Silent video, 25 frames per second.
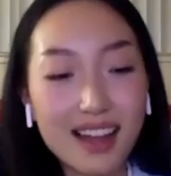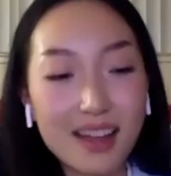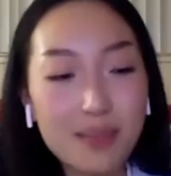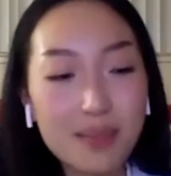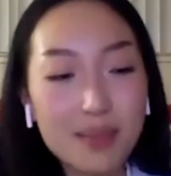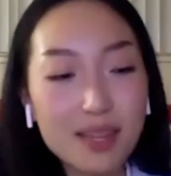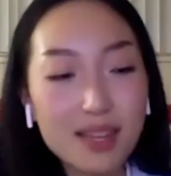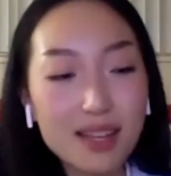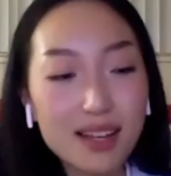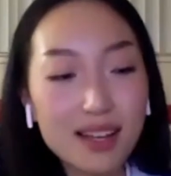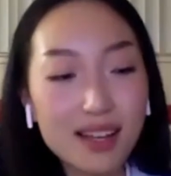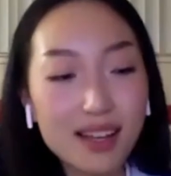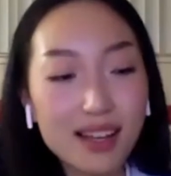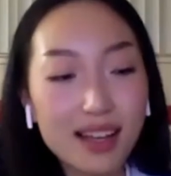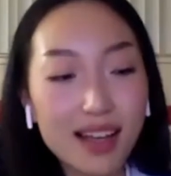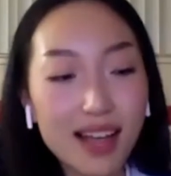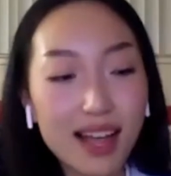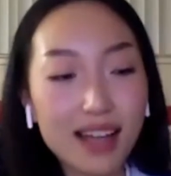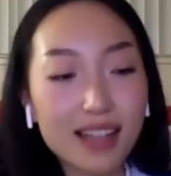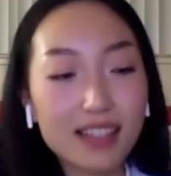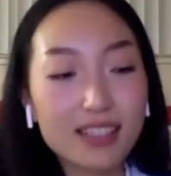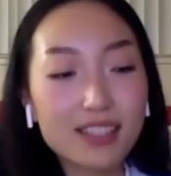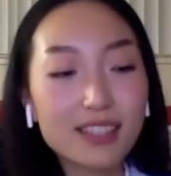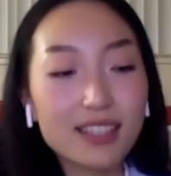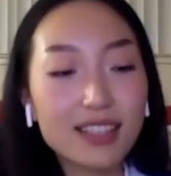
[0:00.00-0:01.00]
I mean,
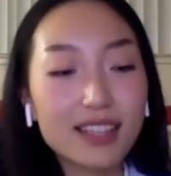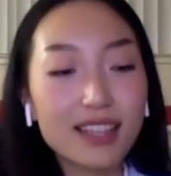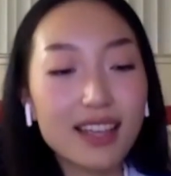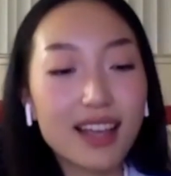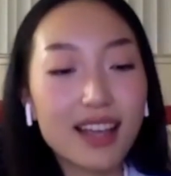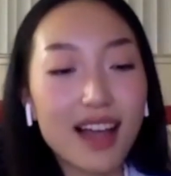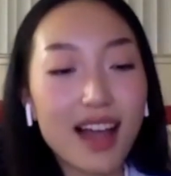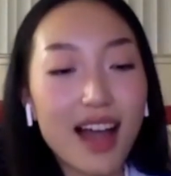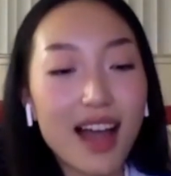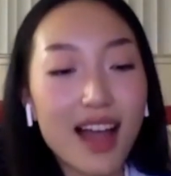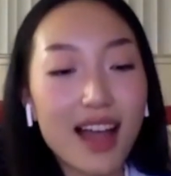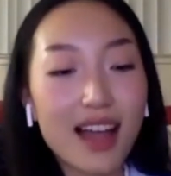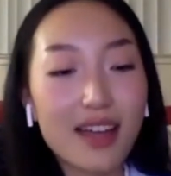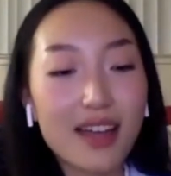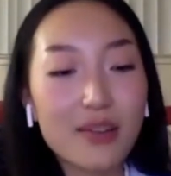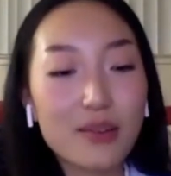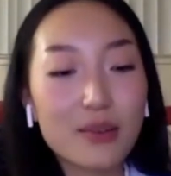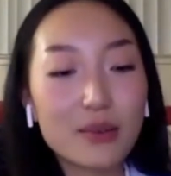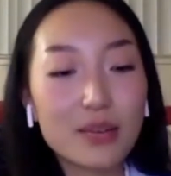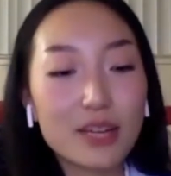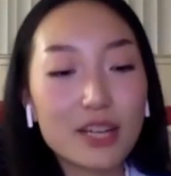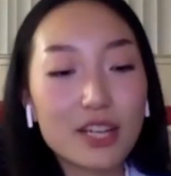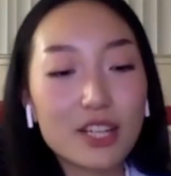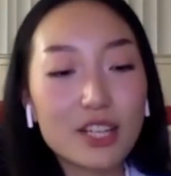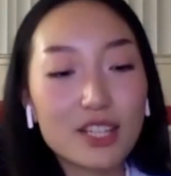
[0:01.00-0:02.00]
actually I
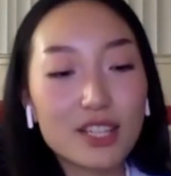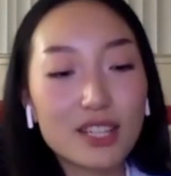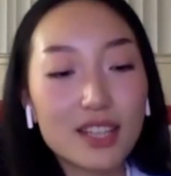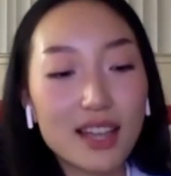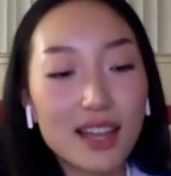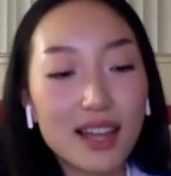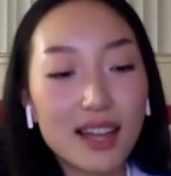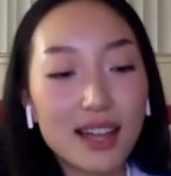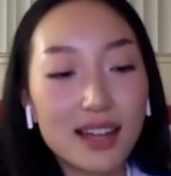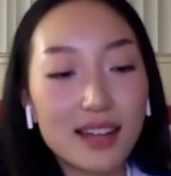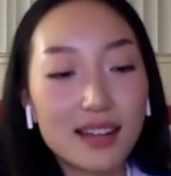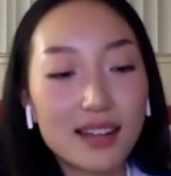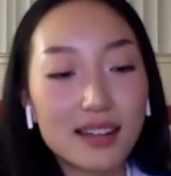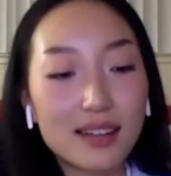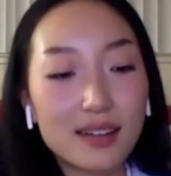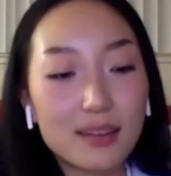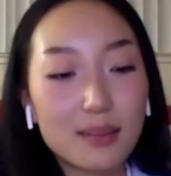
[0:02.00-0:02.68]
wish that